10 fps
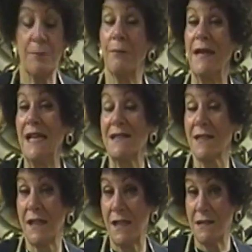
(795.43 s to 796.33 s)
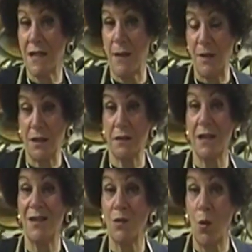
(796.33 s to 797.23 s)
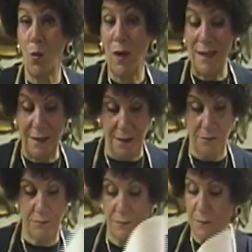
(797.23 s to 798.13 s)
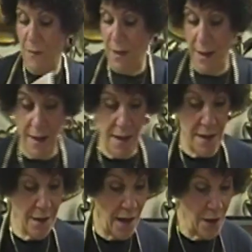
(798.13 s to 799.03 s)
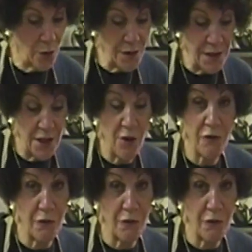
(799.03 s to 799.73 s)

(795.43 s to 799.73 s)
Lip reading: My next glaze chemical is whiting, and I only need